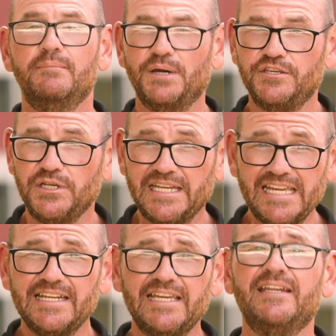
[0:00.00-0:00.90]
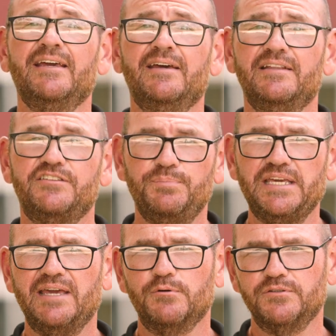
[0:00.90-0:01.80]
but you need it to
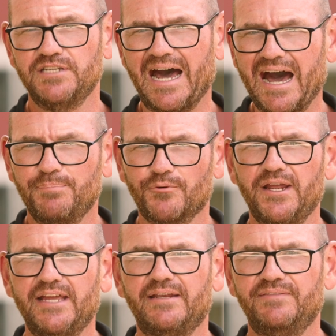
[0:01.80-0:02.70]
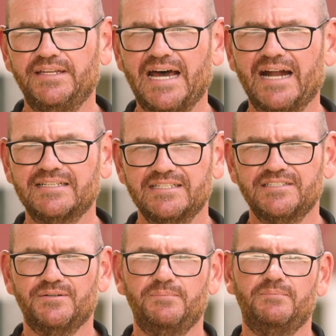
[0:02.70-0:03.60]
be able to operate the dock
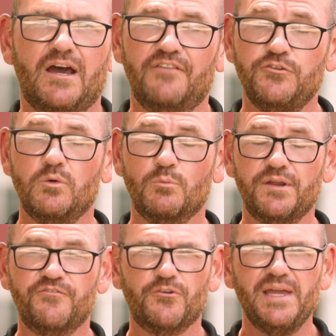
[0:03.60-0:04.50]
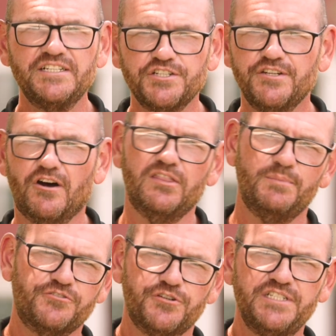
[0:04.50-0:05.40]
system. Now, if you want more information on
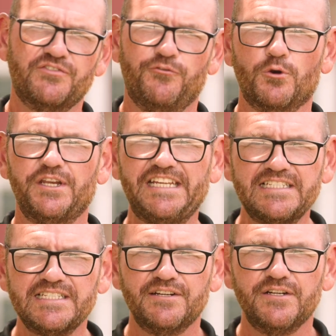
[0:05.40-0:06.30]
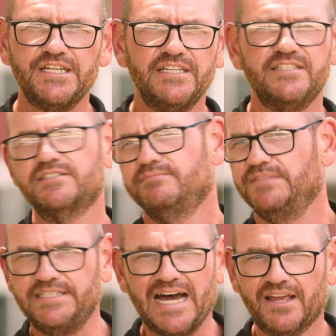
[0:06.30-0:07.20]
the Matrice 4D series,
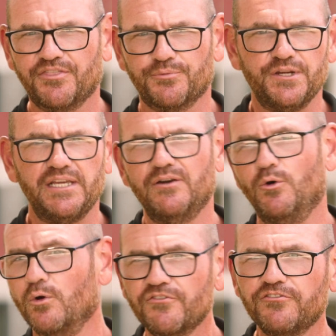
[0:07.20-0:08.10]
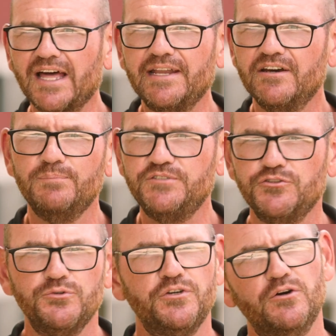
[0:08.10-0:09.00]
the Dock 3, or Flight Hub
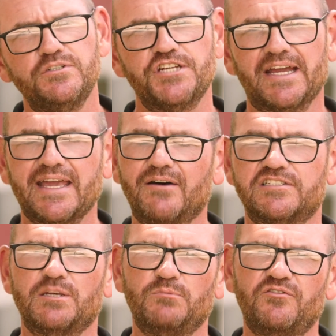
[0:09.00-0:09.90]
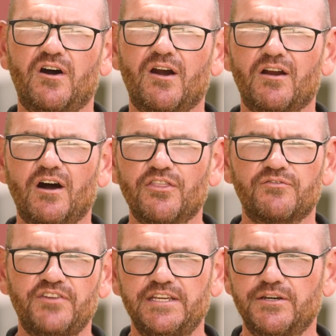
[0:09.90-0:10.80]
2, go check out some of our
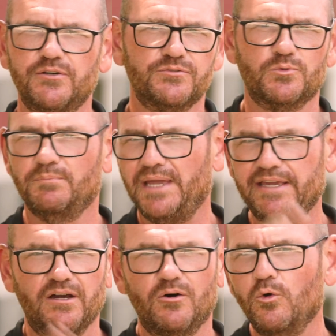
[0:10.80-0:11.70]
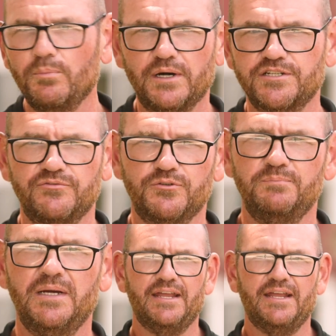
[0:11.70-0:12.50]
other videos. We're making a whole bunch of them,